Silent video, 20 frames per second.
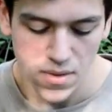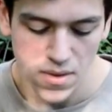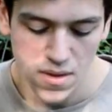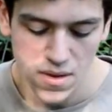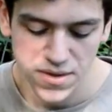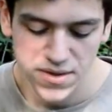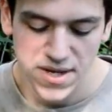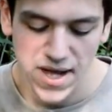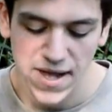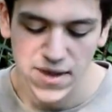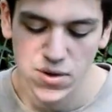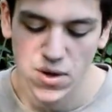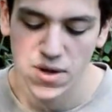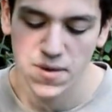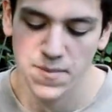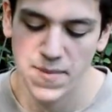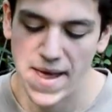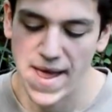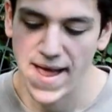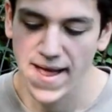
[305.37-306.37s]
nylon
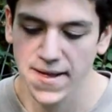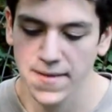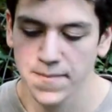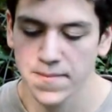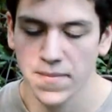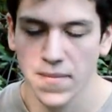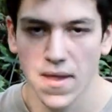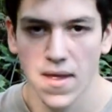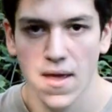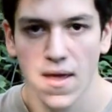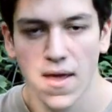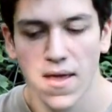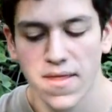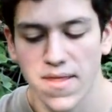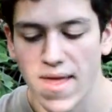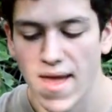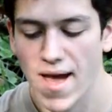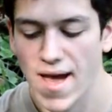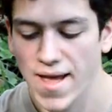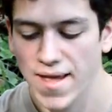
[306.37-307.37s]
bag
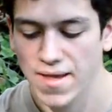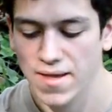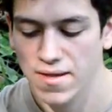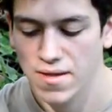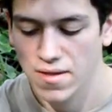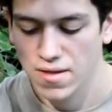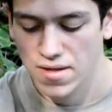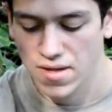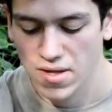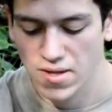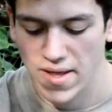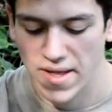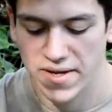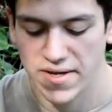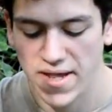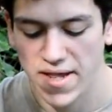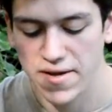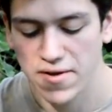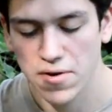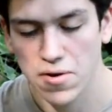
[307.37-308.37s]
that I collect
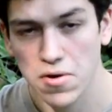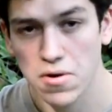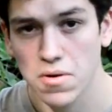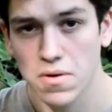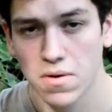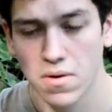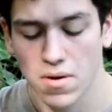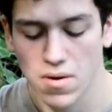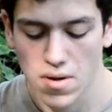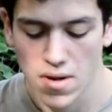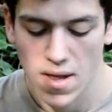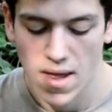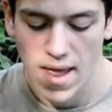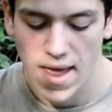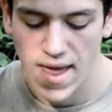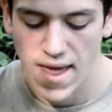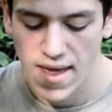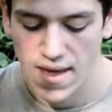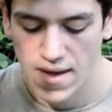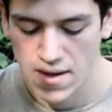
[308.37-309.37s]
tinder
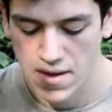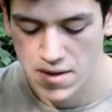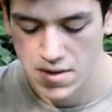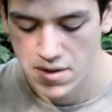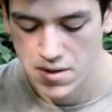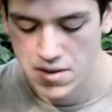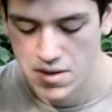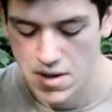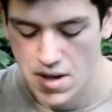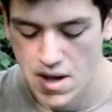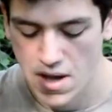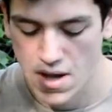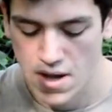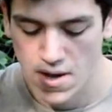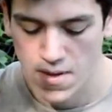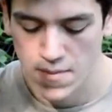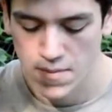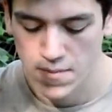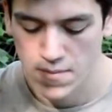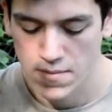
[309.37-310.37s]
and
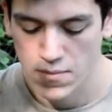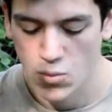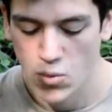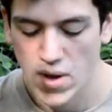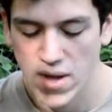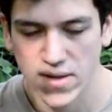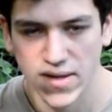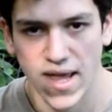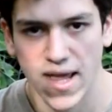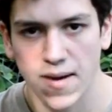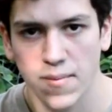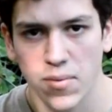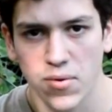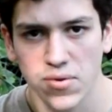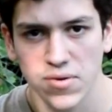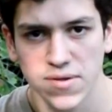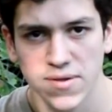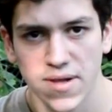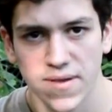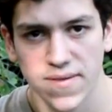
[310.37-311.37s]
wild
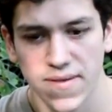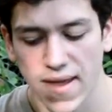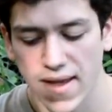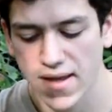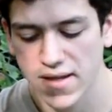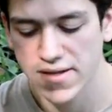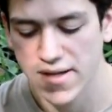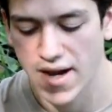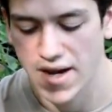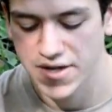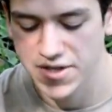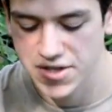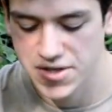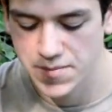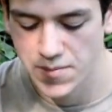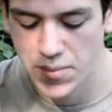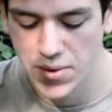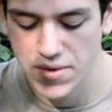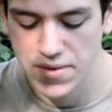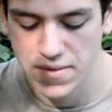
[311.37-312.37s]
edibles and things. I just
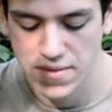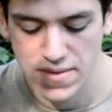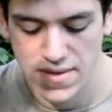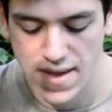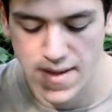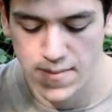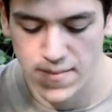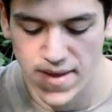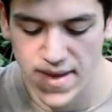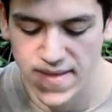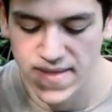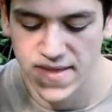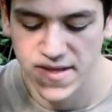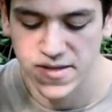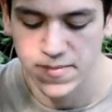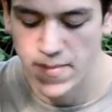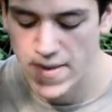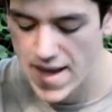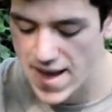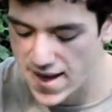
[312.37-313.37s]
put them in this
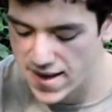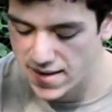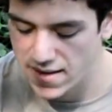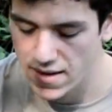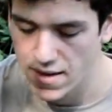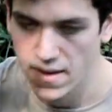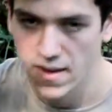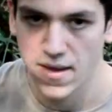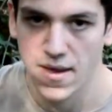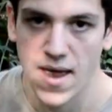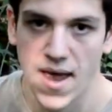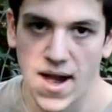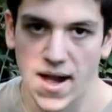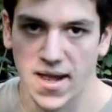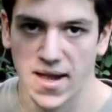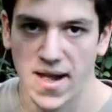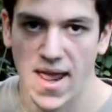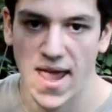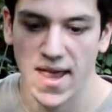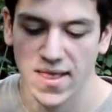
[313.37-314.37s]
bag. I
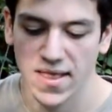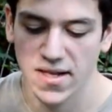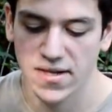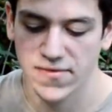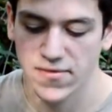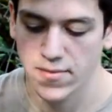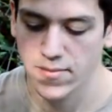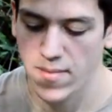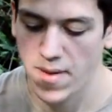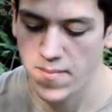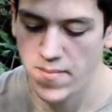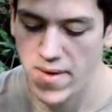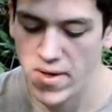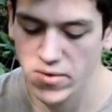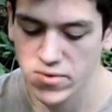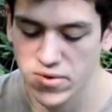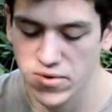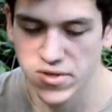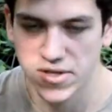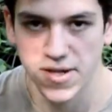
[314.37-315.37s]
can hang this from my
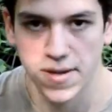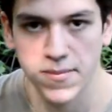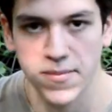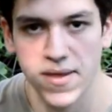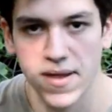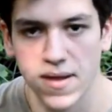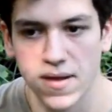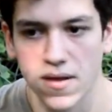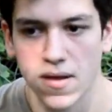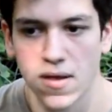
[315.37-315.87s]
belt or something.